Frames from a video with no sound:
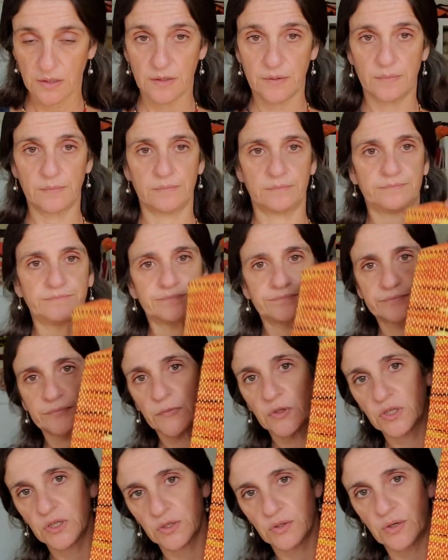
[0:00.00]
Um,
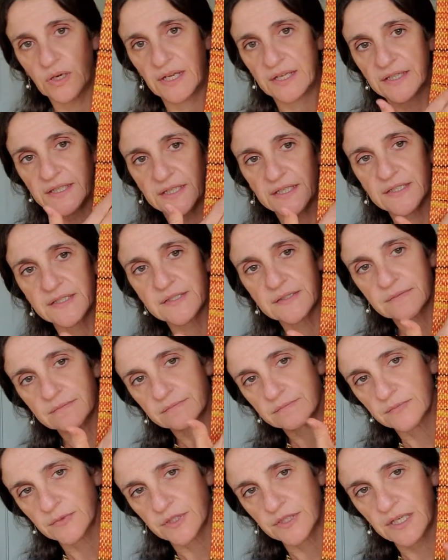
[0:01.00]
you know, like this,
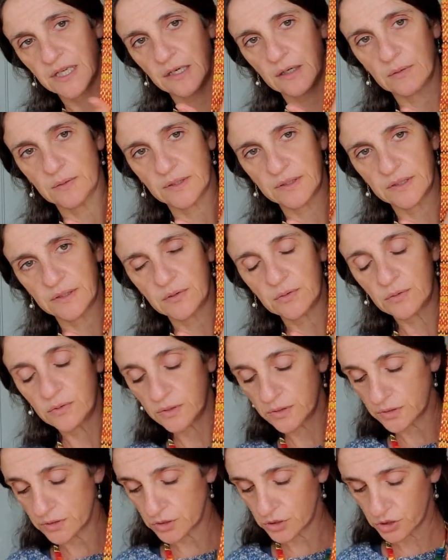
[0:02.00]
the yellow and the
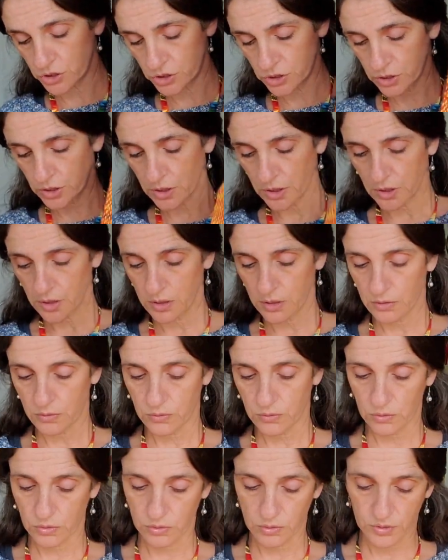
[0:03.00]
orange,
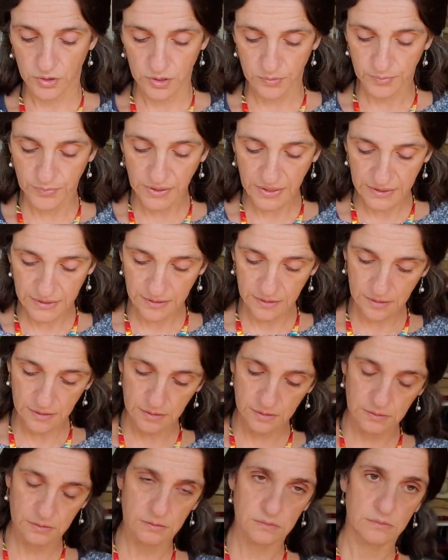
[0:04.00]
or the pink
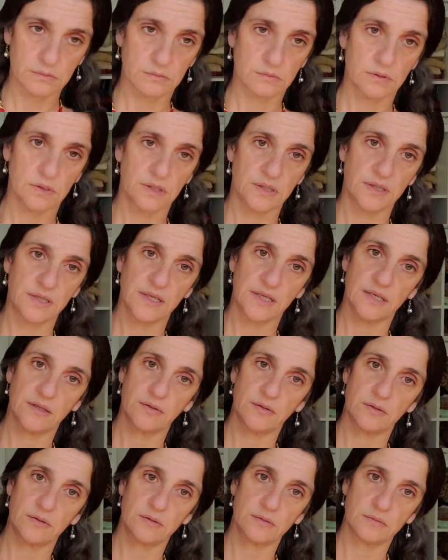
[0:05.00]
and the
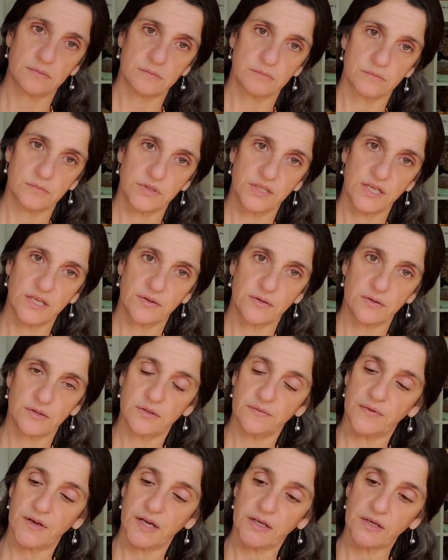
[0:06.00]
other, the other,
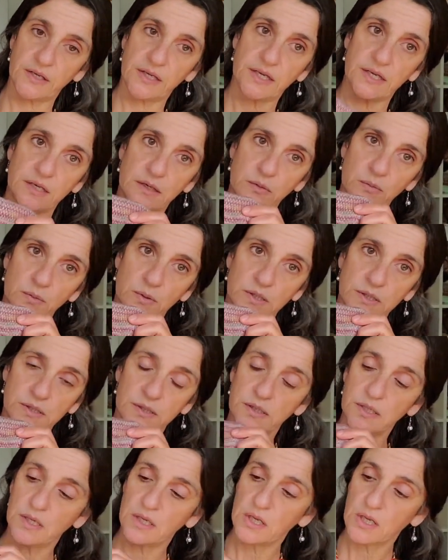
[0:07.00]
the variegated one.
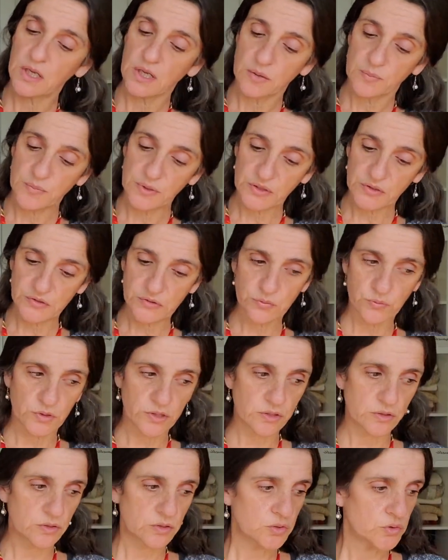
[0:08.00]
Because when
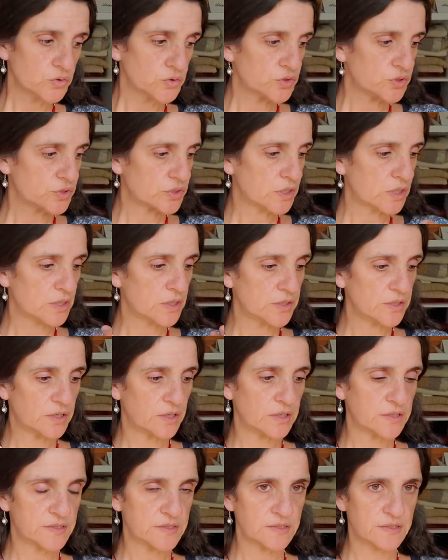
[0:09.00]
you use uh,
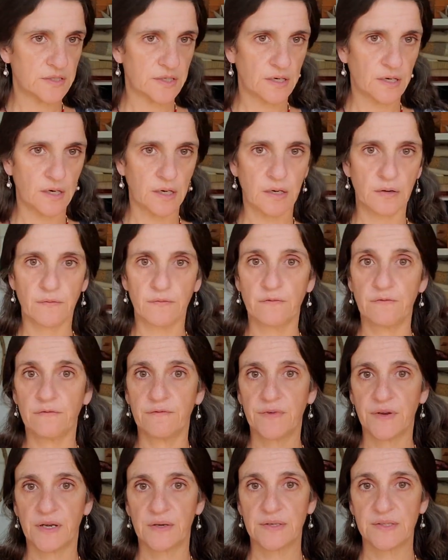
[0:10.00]
yarns that are
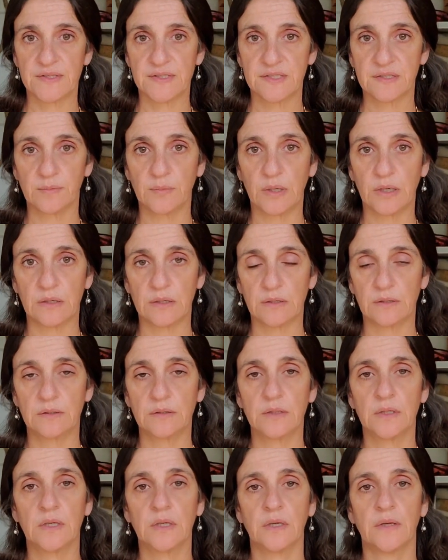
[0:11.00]
very
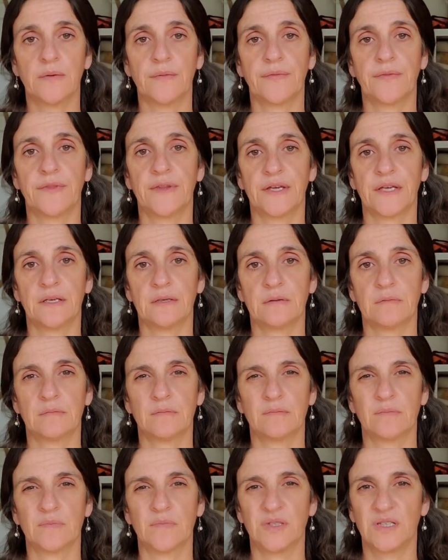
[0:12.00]
similar, then
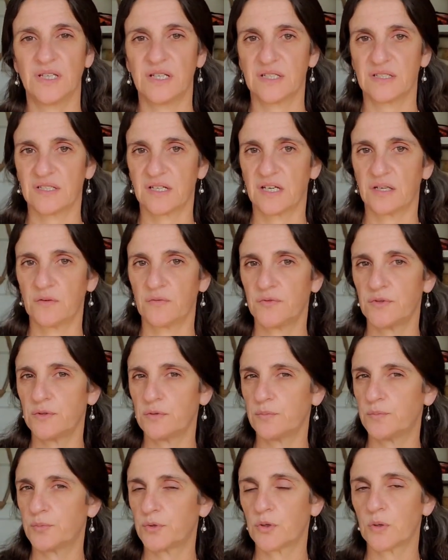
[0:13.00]
it's kind of,
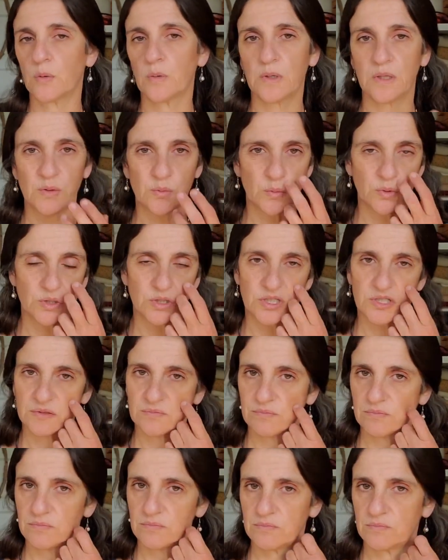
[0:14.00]
you probably won't
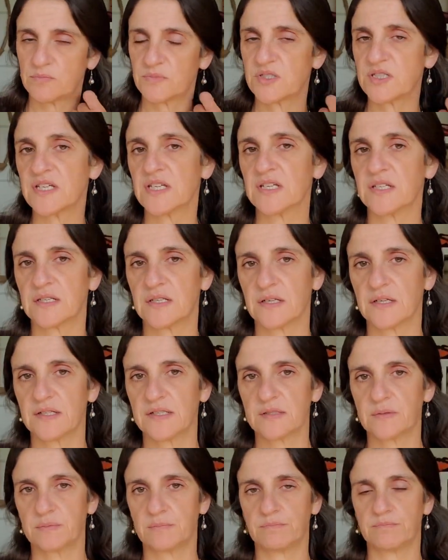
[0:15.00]
see it
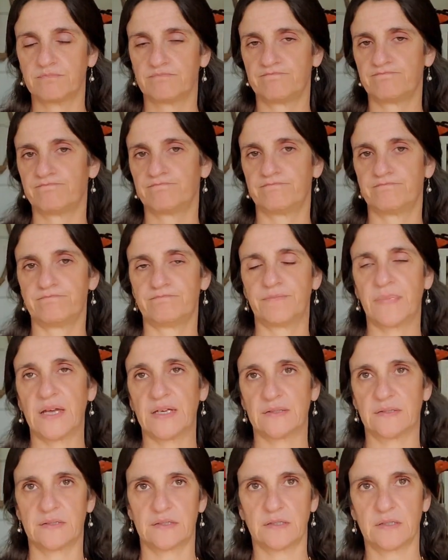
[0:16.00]
as
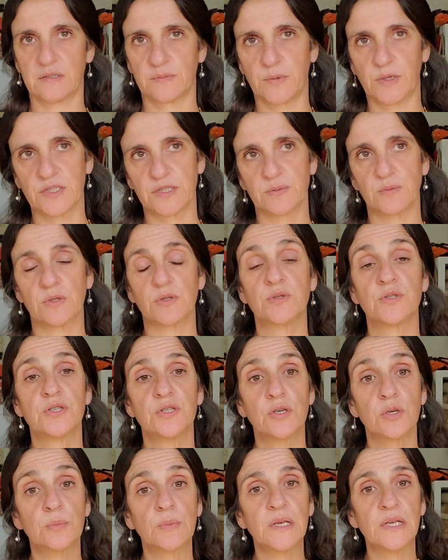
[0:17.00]
best as possible.
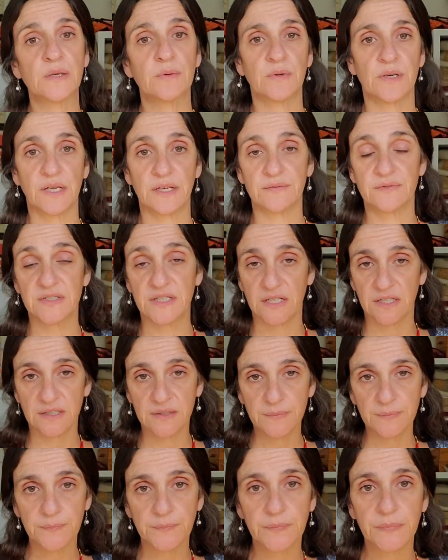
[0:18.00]
Normally what I've
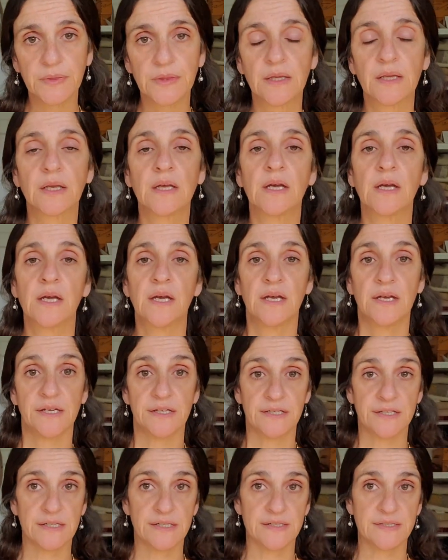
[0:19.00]
done
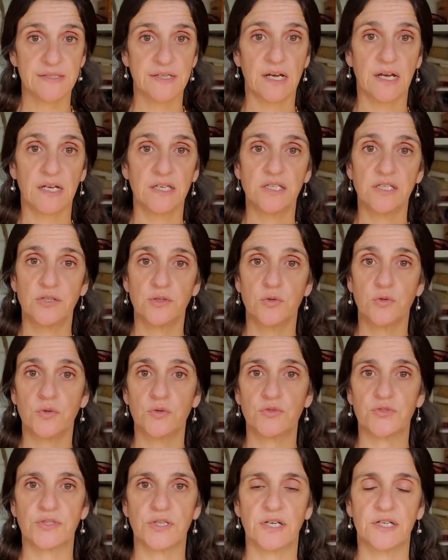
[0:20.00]
is I
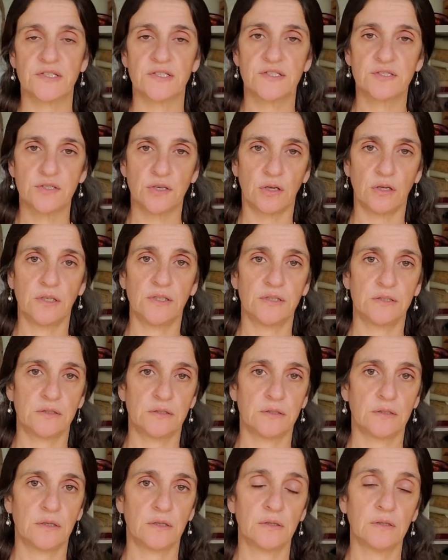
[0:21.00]
use a solid
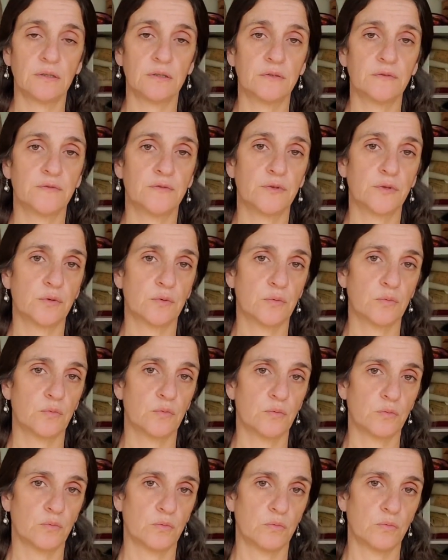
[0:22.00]
color for
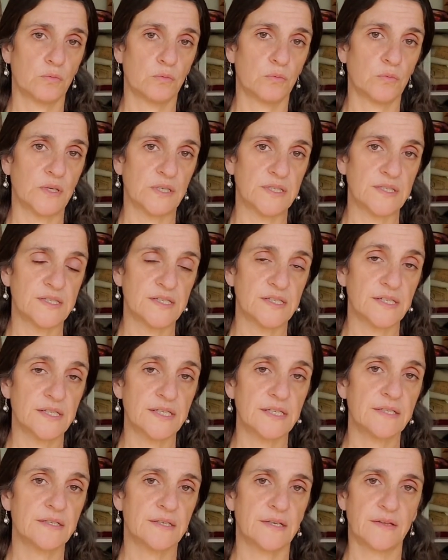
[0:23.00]
one
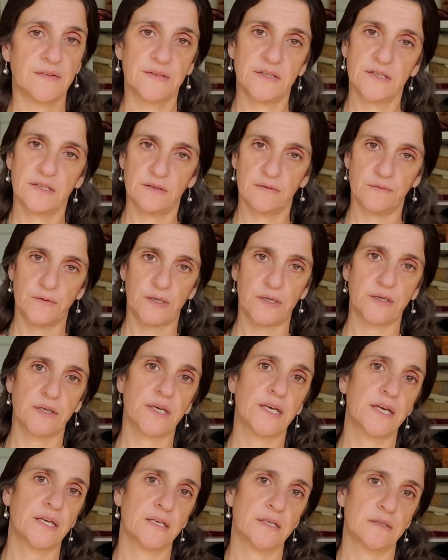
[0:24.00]
side and then a
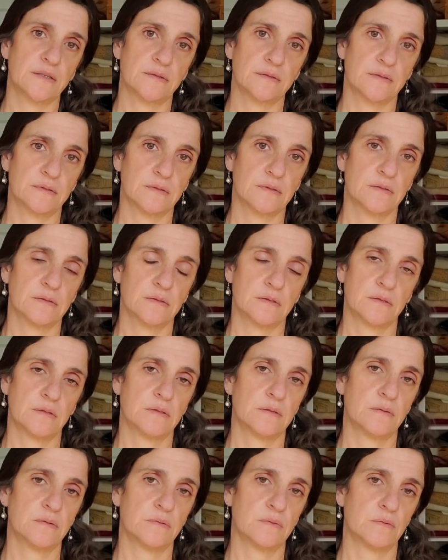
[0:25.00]
variegated
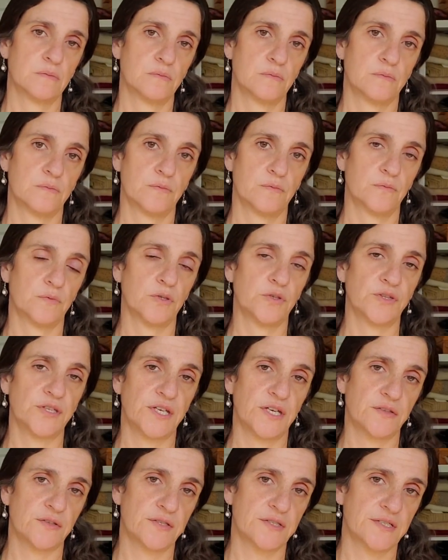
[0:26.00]
uh, on
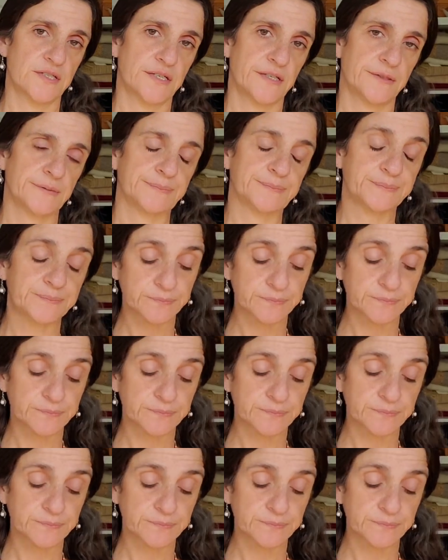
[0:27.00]
the other side.